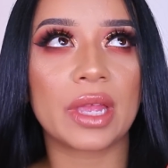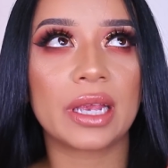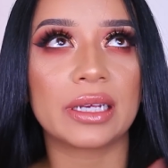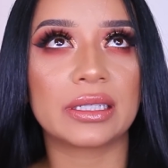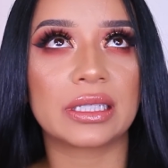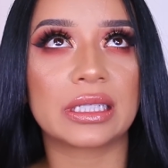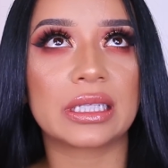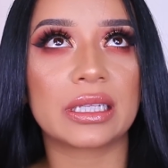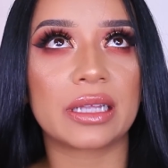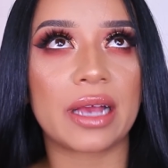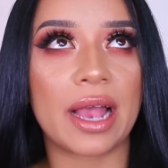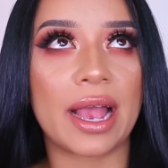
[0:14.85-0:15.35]

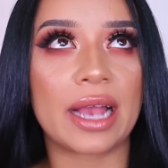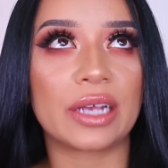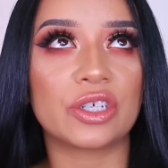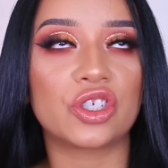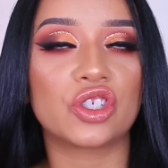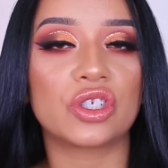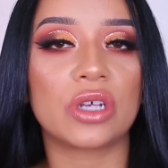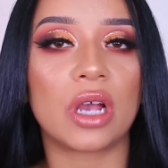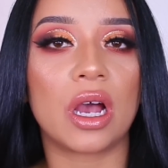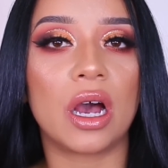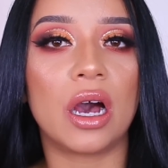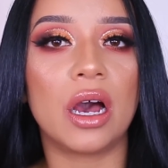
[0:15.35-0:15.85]

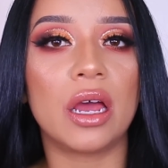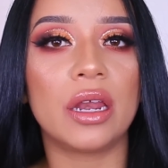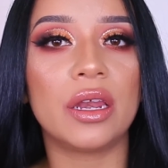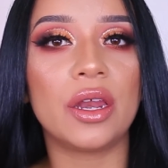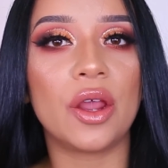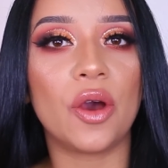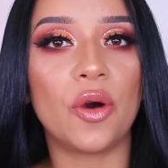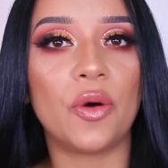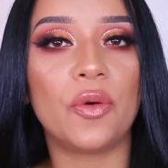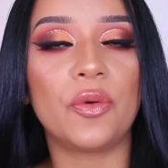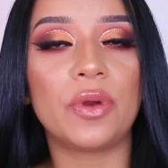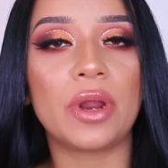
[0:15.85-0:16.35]
slash
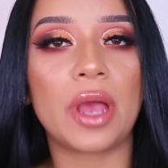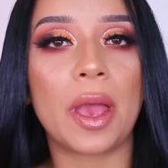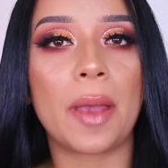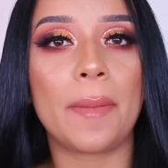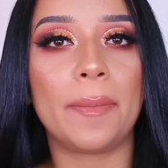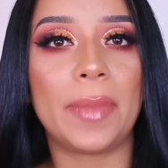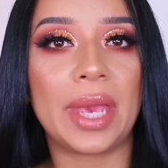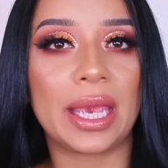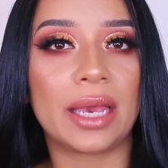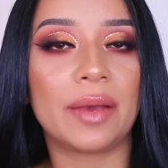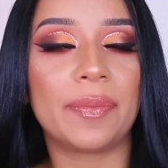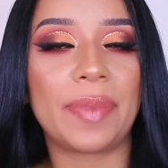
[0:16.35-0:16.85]
unknown
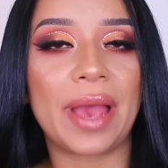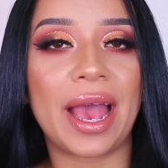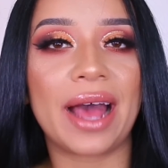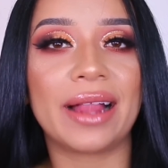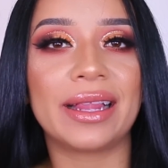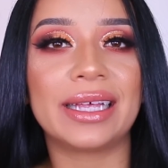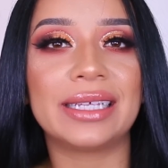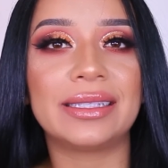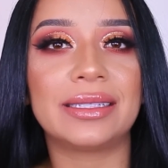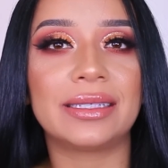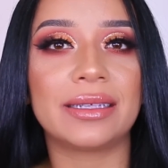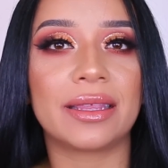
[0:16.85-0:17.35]
makeup
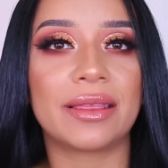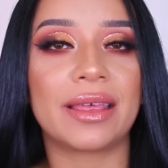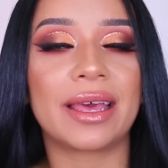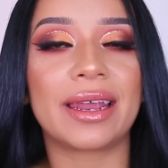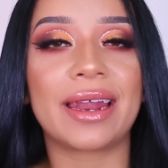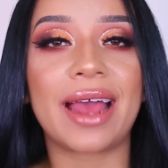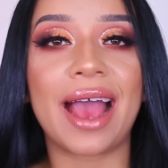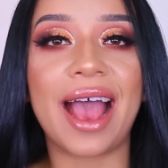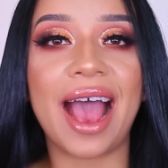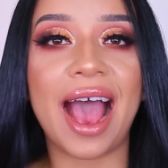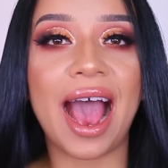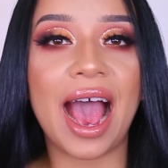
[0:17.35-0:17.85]
palettes
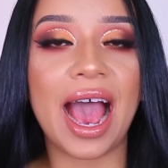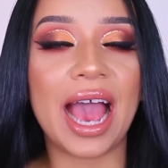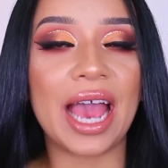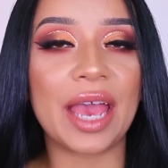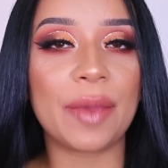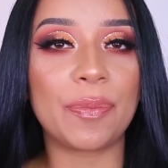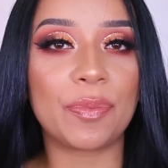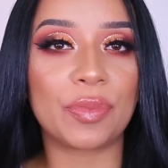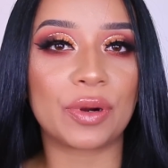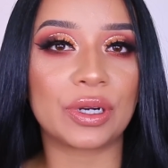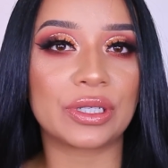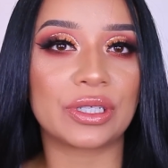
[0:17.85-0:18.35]
that
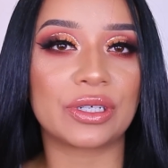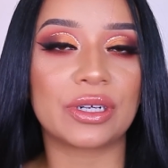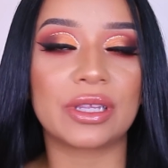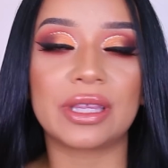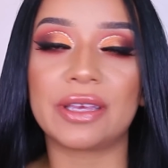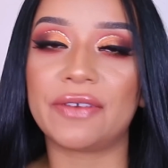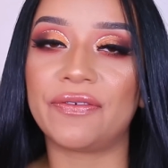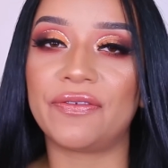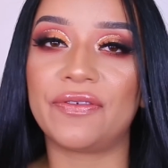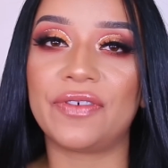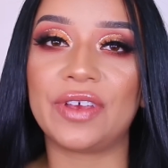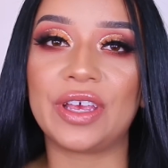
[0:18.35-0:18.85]
I
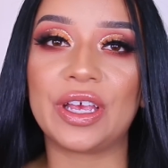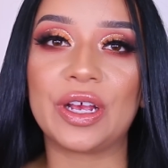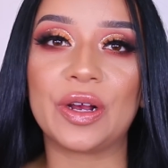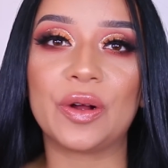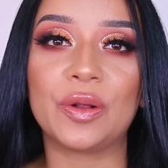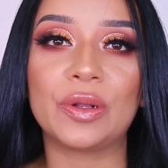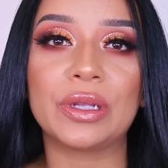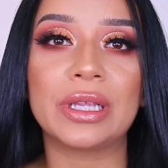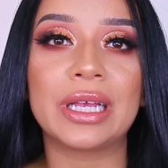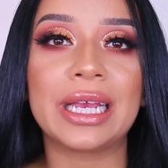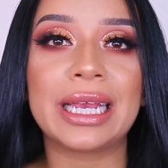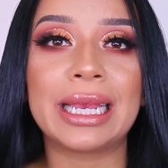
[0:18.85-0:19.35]
personally
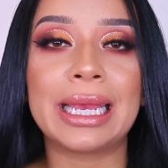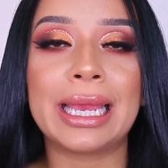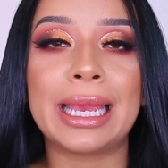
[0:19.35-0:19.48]
feel